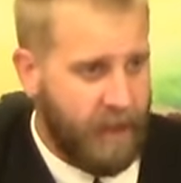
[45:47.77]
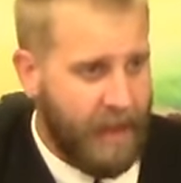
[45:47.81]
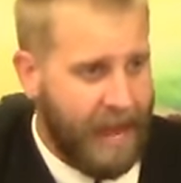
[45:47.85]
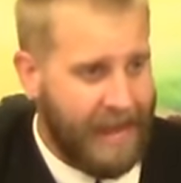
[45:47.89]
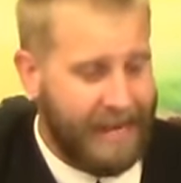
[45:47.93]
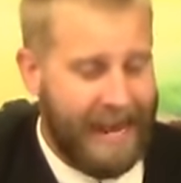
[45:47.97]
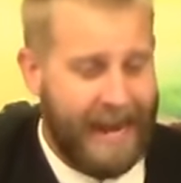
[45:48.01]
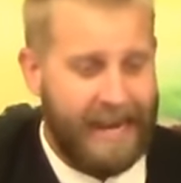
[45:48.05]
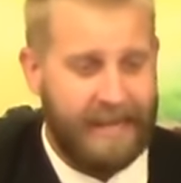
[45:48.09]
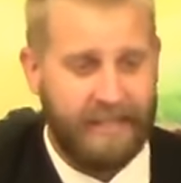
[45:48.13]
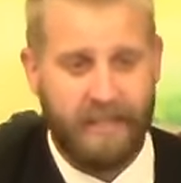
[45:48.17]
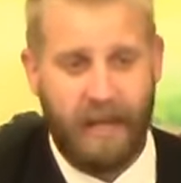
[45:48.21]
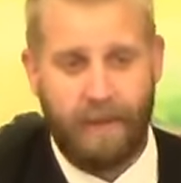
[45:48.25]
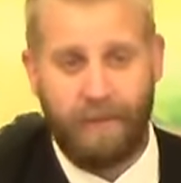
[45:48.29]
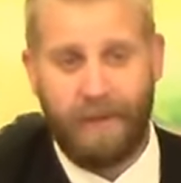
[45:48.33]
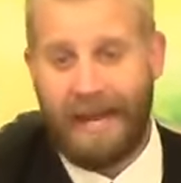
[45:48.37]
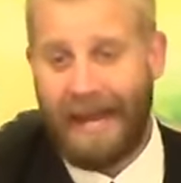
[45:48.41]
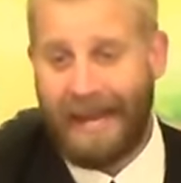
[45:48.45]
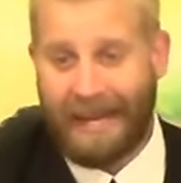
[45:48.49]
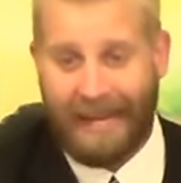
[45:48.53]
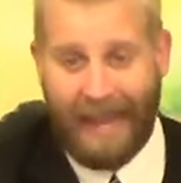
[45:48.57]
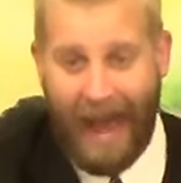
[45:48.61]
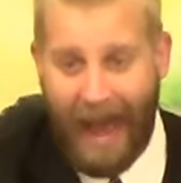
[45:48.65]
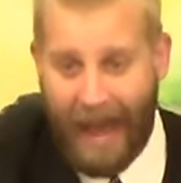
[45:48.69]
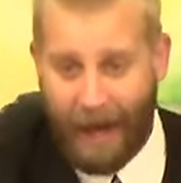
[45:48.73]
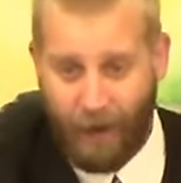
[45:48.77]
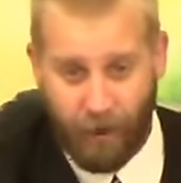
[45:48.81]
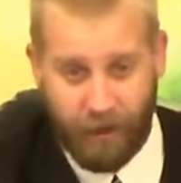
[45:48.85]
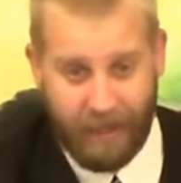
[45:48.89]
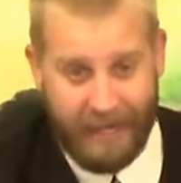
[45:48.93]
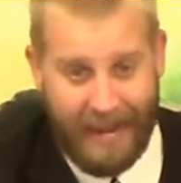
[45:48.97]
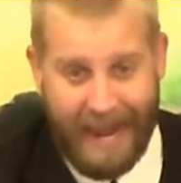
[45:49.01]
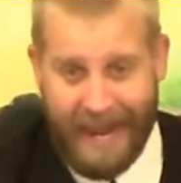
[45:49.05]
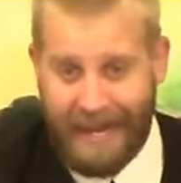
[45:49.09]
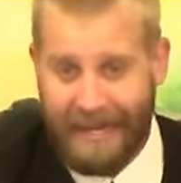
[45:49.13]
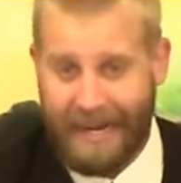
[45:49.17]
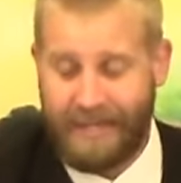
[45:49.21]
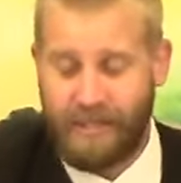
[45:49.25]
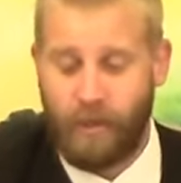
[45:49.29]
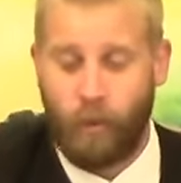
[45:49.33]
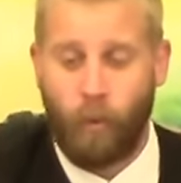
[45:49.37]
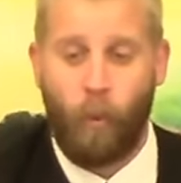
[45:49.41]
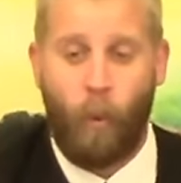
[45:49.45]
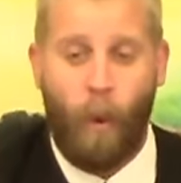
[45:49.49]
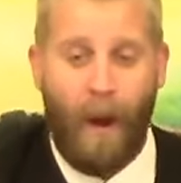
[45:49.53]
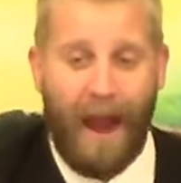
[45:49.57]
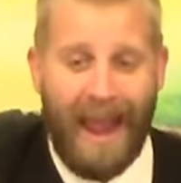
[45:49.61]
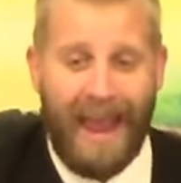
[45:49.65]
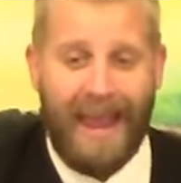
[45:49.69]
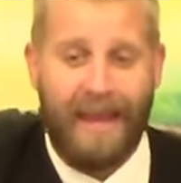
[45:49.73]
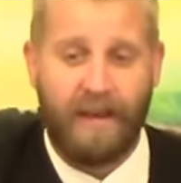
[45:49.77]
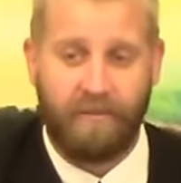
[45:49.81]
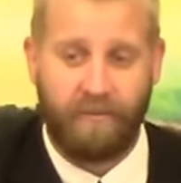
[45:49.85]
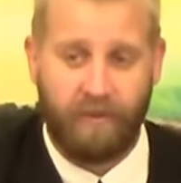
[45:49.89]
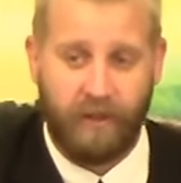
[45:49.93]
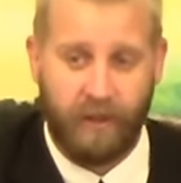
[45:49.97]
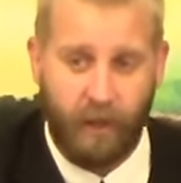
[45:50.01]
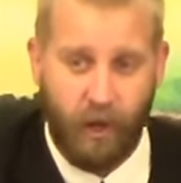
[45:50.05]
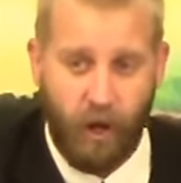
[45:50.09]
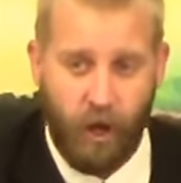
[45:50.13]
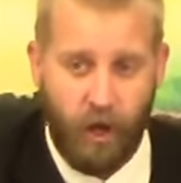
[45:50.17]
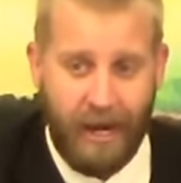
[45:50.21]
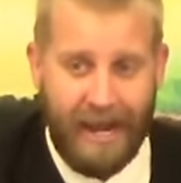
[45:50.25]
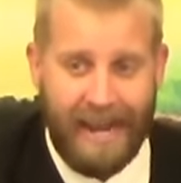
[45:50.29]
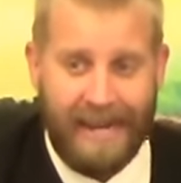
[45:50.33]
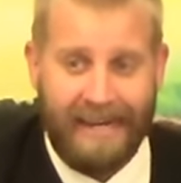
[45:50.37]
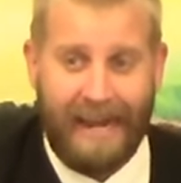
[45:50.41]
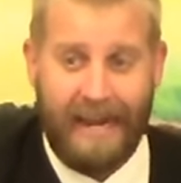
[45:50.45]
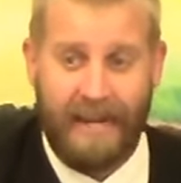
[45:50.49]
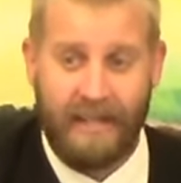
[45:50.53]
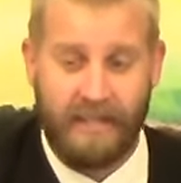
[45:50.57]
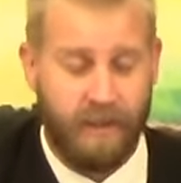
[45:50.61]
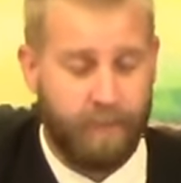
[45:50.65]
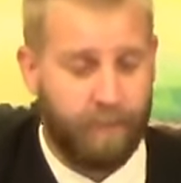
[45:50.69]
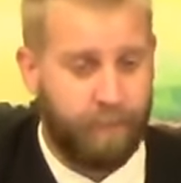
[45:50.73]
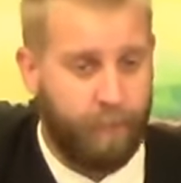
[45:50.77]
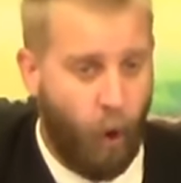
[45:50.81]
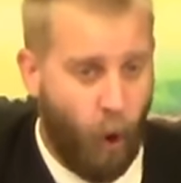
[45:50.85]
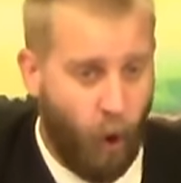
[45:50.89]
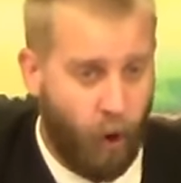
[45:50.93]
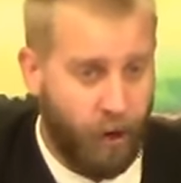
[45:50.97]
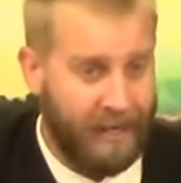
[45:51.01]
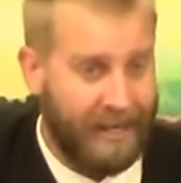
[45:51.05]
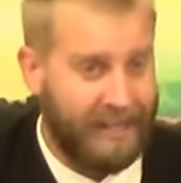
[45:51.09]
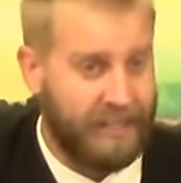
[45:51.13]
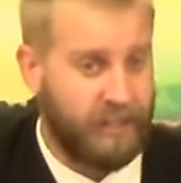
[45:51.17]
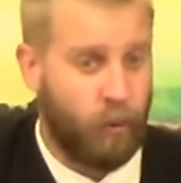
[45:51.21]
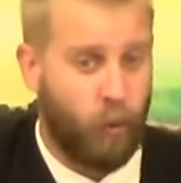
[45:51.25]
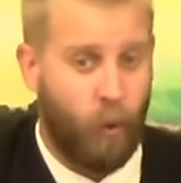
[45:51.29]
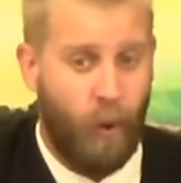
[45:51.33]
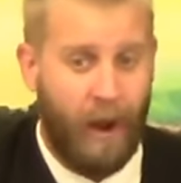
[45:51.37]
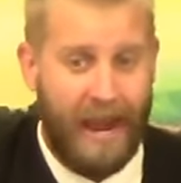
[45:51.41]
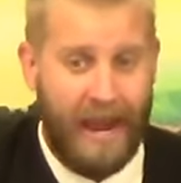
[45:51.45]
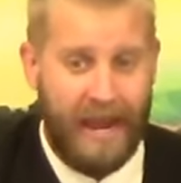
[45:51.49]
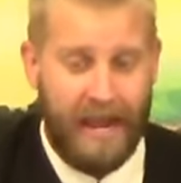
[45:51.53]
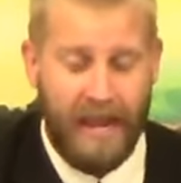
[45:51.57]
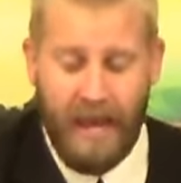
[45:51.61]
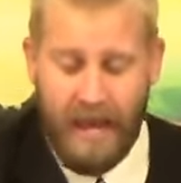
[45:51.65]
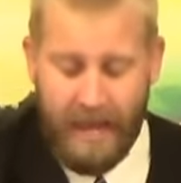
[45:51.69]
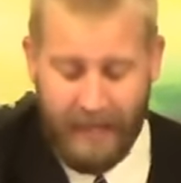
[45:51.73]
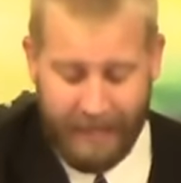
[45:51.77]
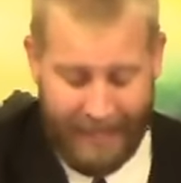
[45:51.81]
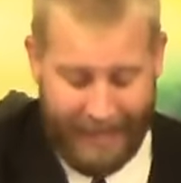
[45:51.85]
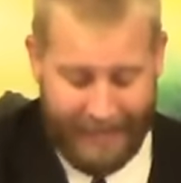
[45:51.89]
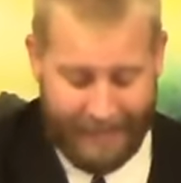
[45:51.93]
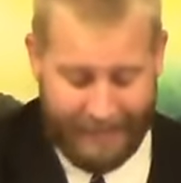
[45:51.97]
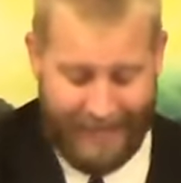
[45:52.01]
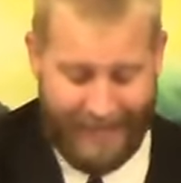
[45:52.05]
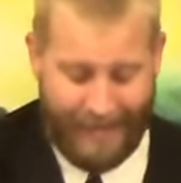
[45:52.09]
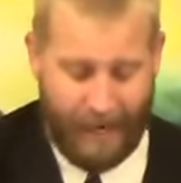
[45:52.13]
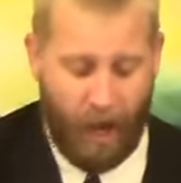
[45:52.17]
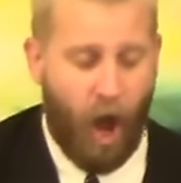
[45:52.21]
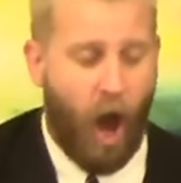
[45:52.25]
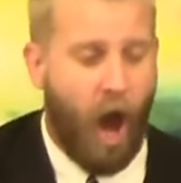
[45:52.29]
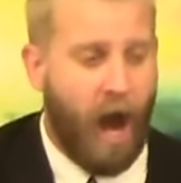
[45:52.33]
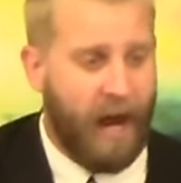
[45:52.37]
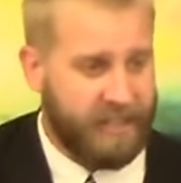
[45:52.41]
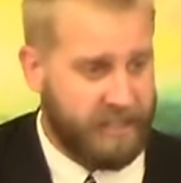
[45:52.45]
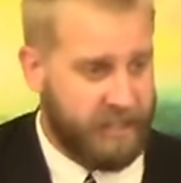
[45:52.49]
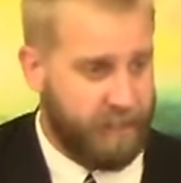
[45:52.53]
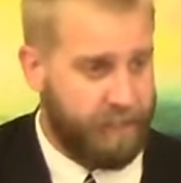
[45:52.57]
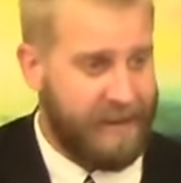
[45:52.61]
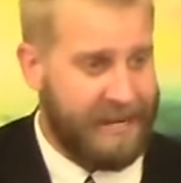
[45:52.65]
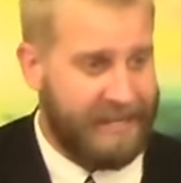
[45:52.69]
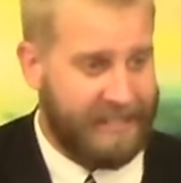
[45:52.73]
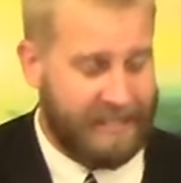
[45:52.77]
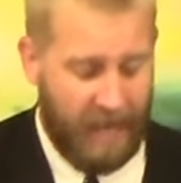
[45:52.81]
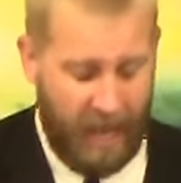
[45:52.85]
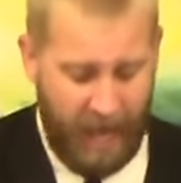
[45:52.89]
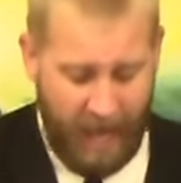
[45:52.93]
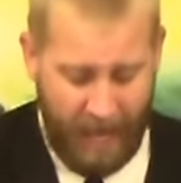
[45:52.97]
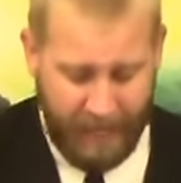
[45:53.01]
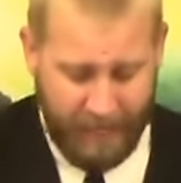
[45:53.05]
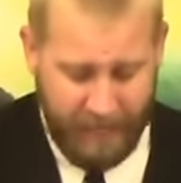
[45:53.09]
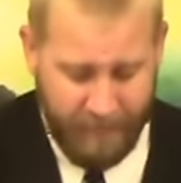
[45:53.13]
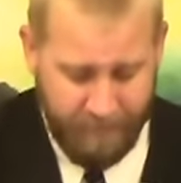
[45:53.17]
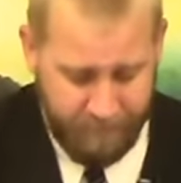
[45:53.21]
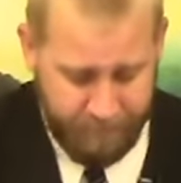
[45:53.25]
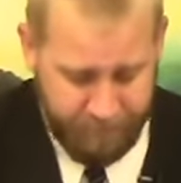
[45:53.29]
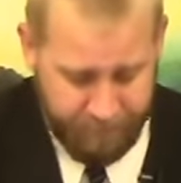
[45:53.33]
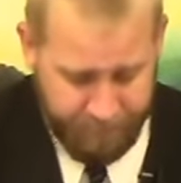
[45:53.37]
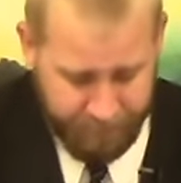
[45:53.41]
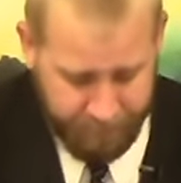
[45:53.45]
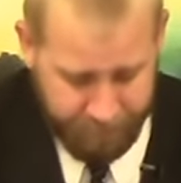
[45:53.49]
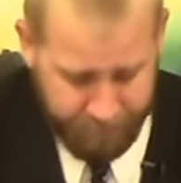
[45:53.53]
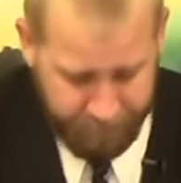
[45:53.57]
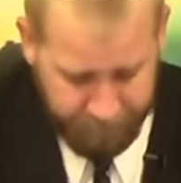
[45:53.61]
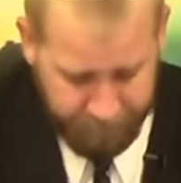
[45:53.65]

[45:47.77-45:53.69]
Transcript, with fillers: And that is something that God ordained. That's a way of learning that is important. That's a way that, that ought to be done.